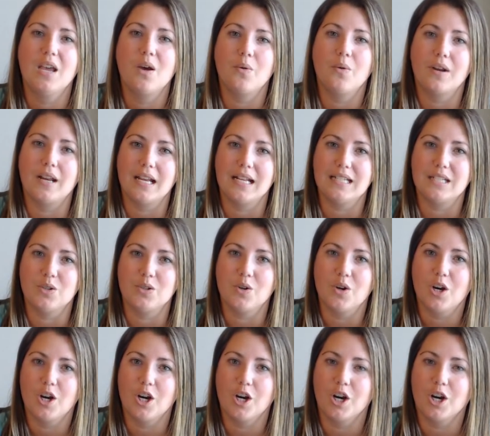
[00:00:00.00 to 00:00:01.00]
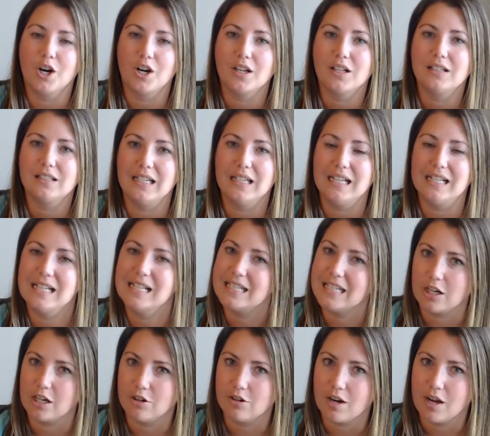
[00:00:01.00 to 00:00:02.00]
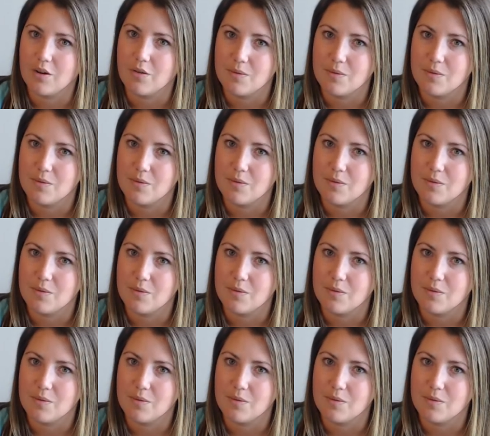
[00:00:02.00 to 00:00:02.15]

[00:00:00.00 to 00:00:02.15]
when I do her clean and decorate